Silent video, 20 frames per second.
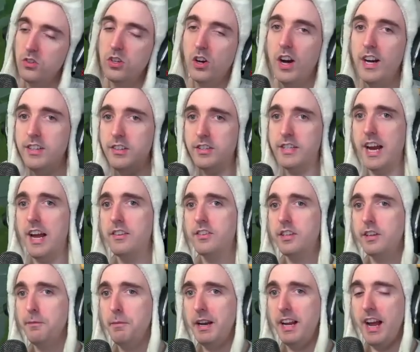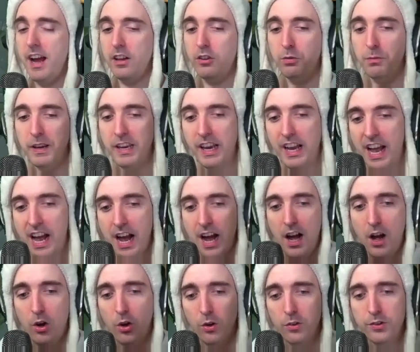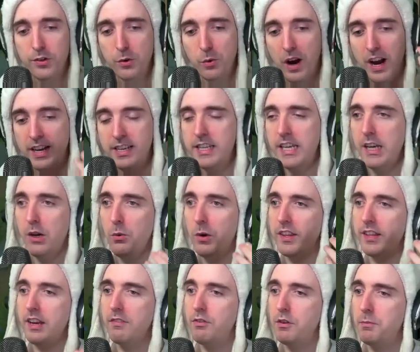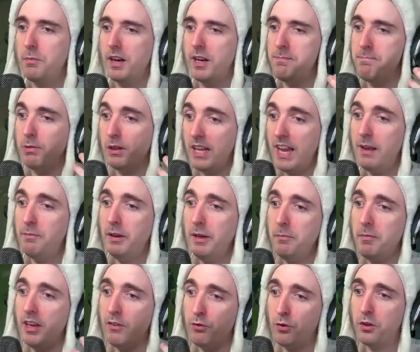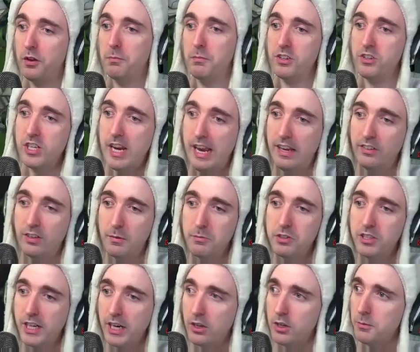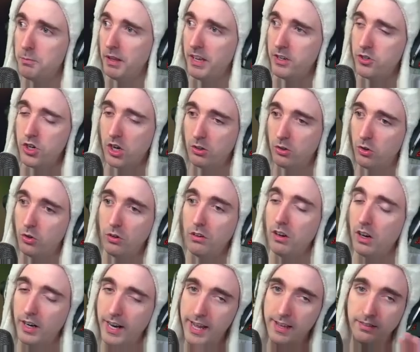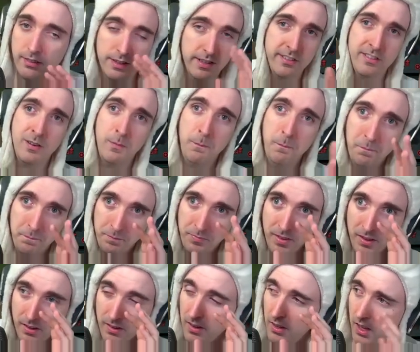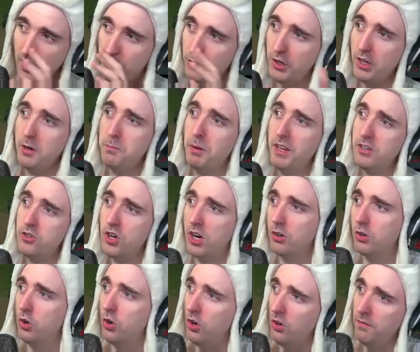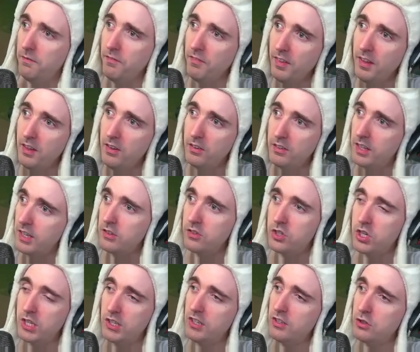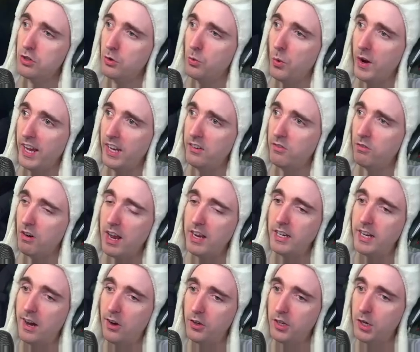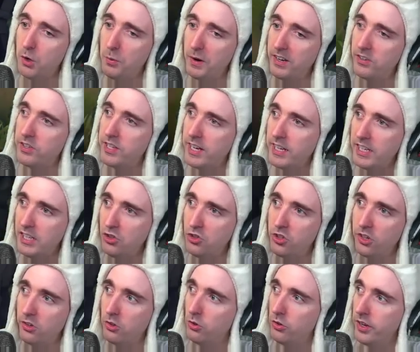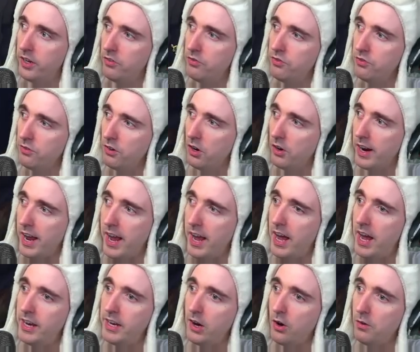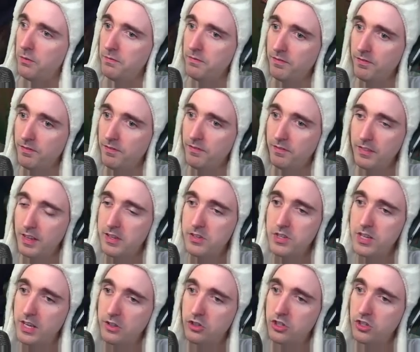So I just had somebody ask me, how do I deal with everybody blaming me for their mistakes? I'm scared to play jungle. Okay, listen. If you're going to play jungle, to this Gwyn right now, you know what he's thinking? Jungle diff. Okay, I know. That's